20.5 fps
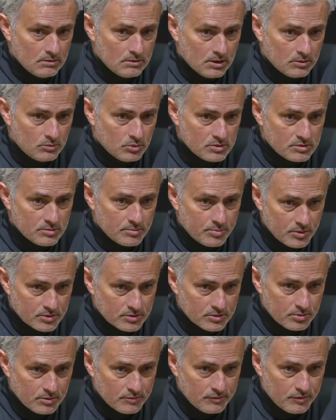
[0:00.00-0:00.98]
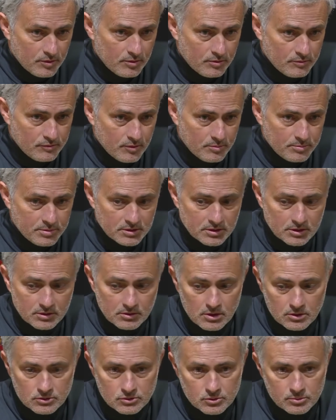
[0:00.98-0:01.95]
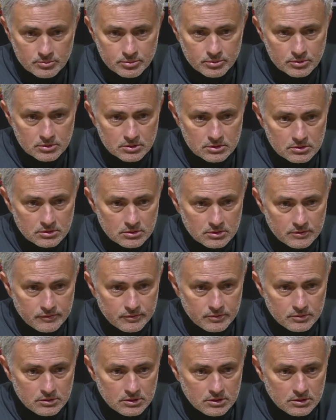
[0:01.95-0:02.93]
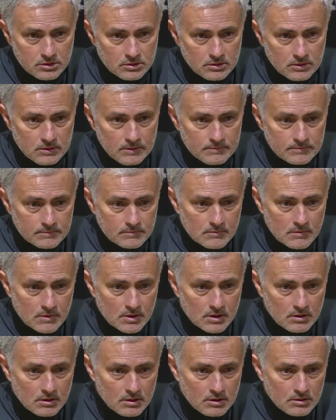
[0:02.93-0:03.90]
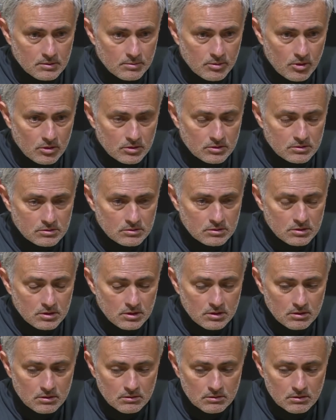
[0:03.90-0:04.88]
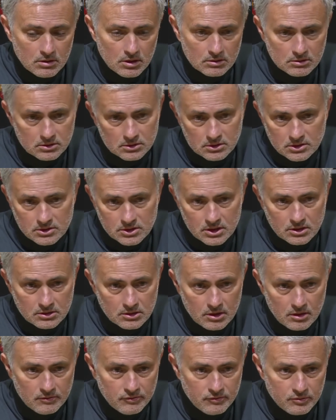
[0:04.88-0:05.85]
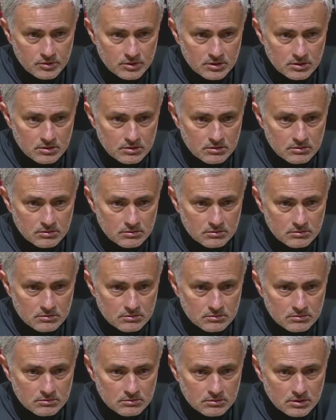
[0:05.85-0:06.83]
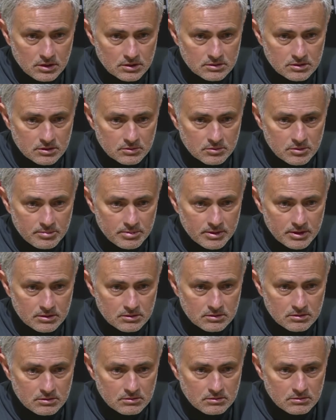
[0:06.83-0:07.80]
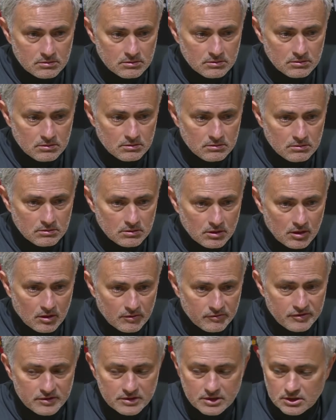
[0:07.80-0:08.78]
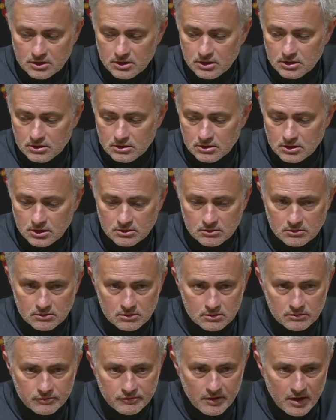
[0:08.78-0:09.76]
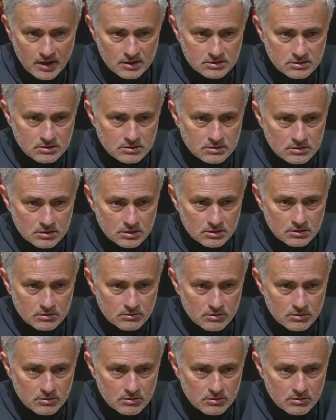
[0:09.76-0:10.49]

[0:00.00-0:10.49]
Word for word: that was impossible for, for Peter Crouch to put a foot in in the box. And in the second half, we I think we played confidently and fast and